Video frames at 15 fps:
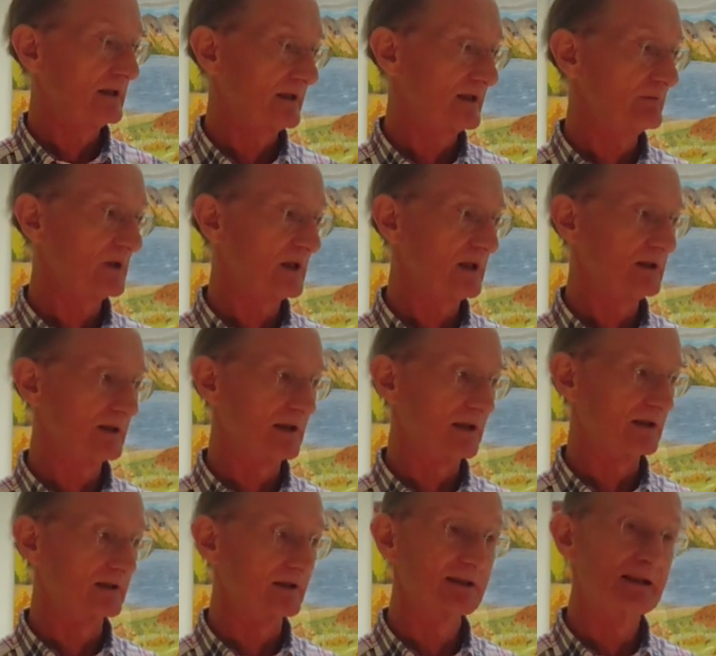in my
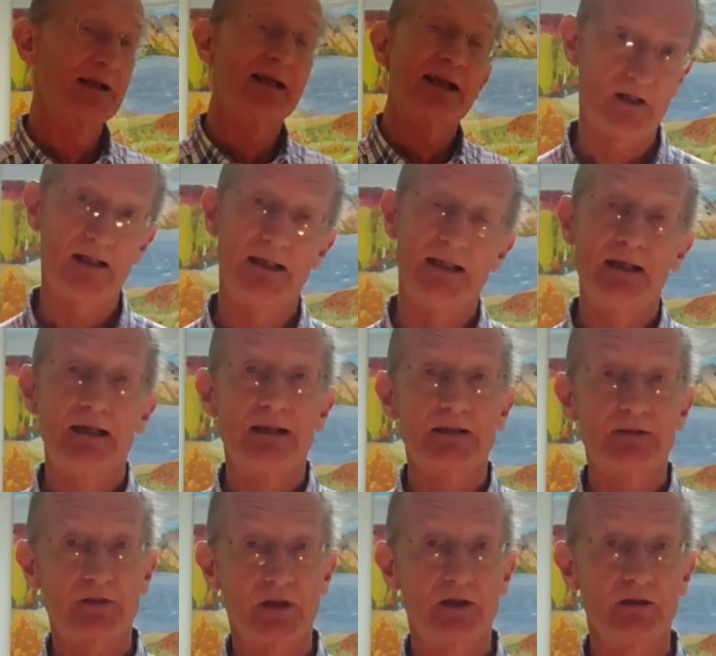lung.
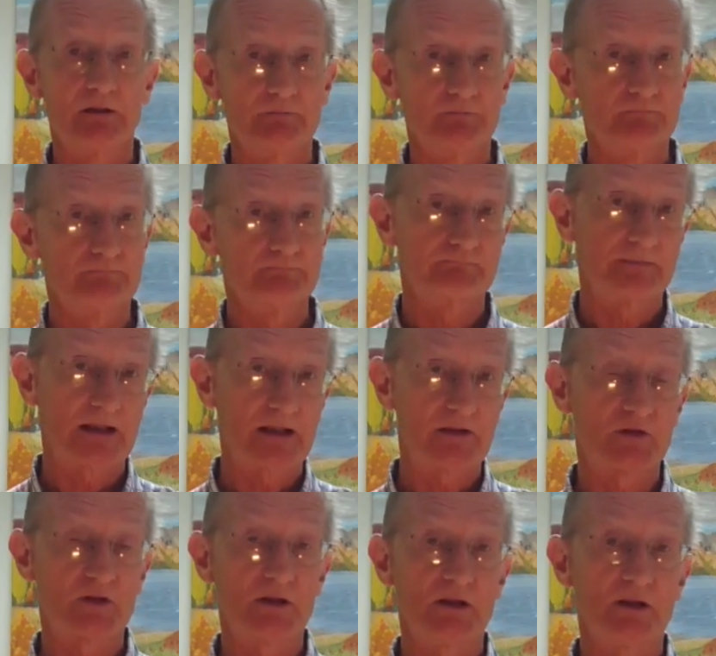So
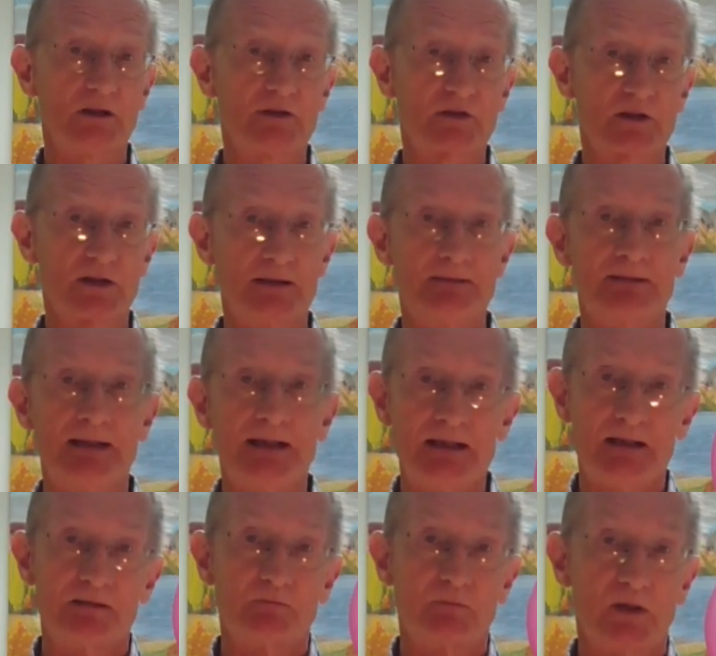that's the answer.
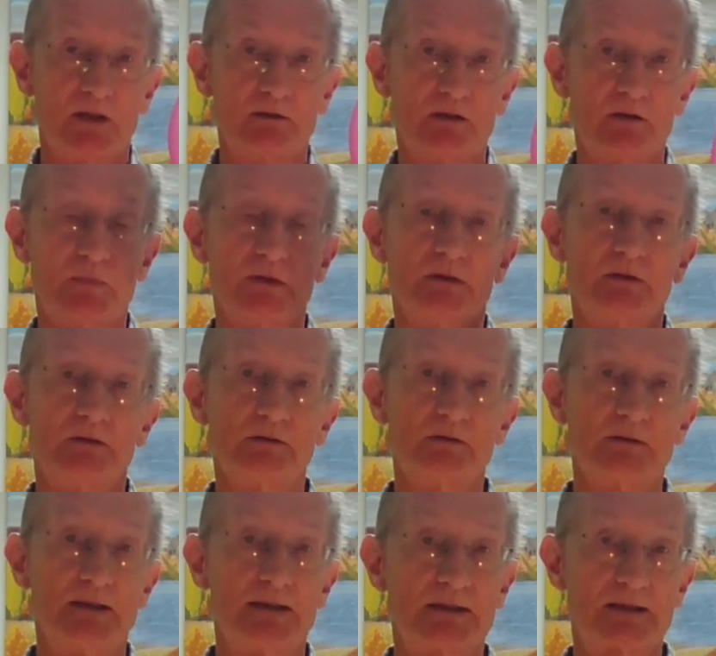Blow a
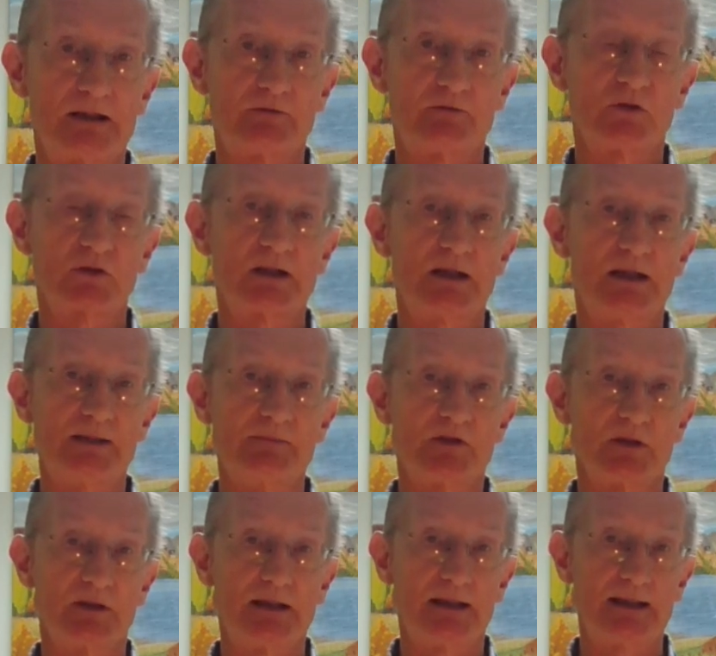balloon several times
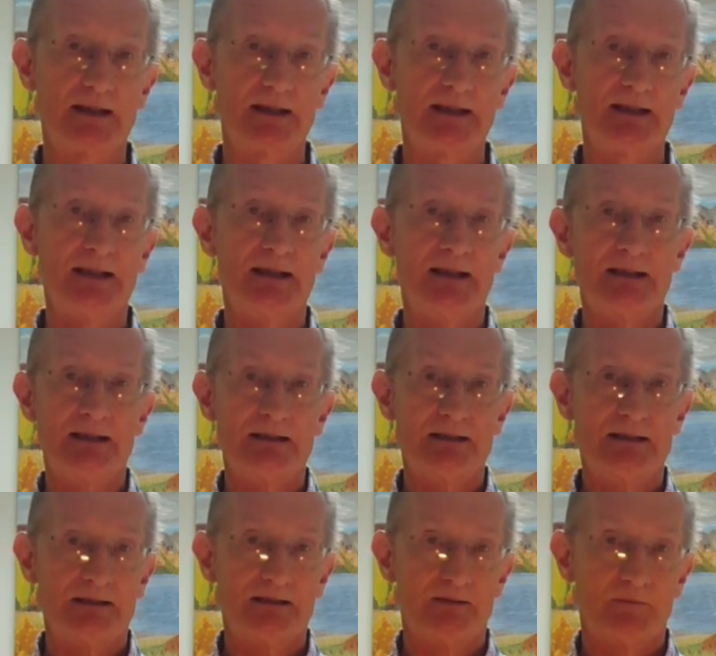a day,
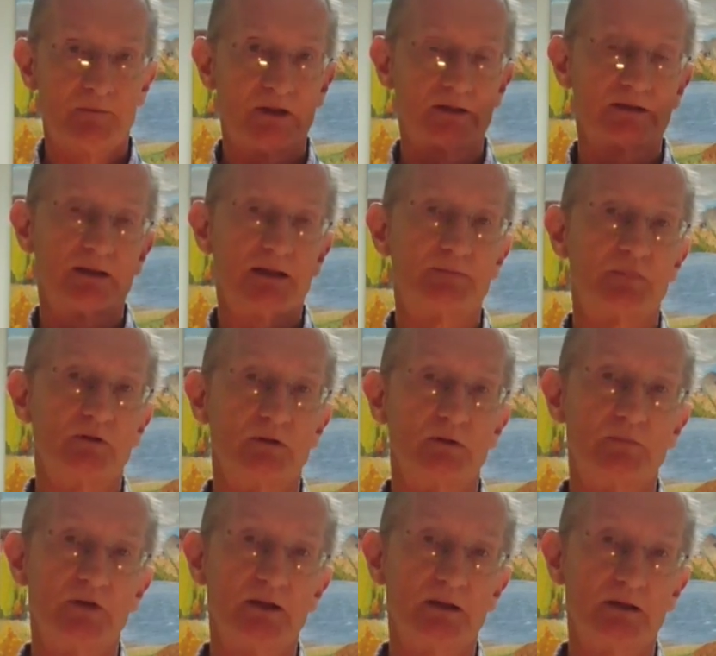build up your
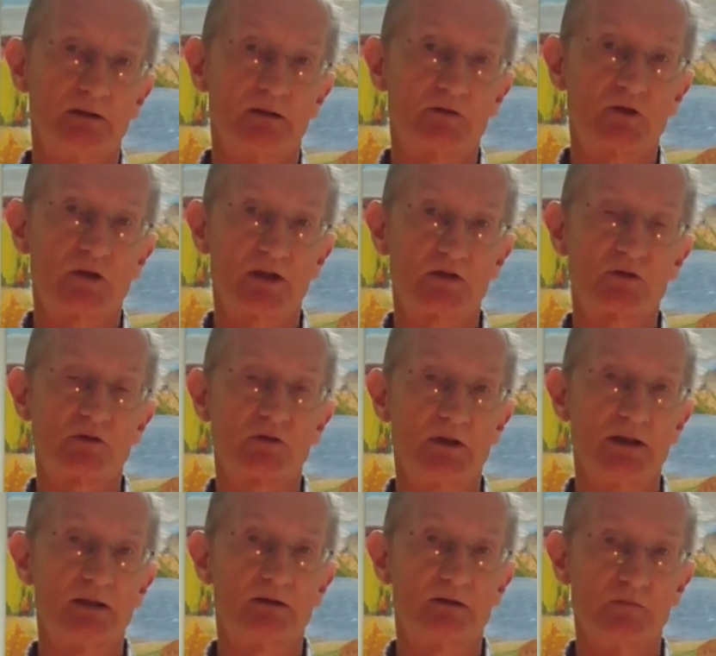chest
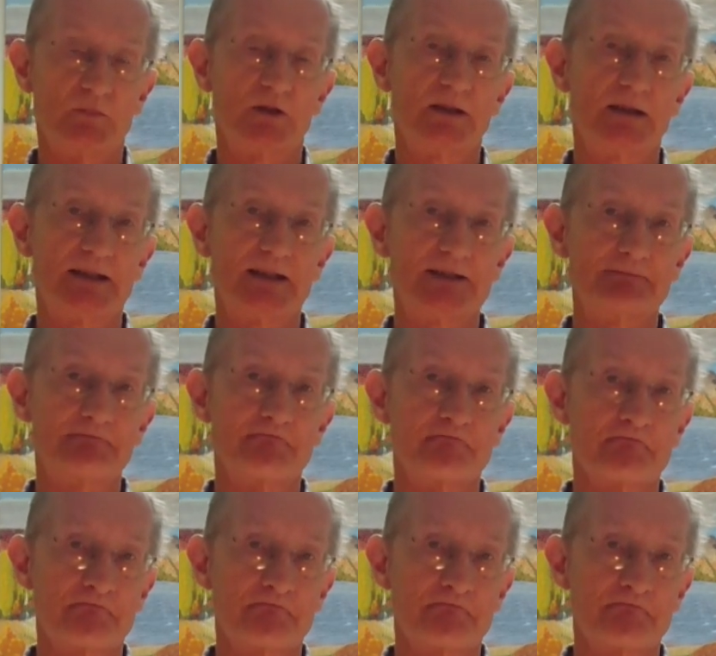strength, your breathing,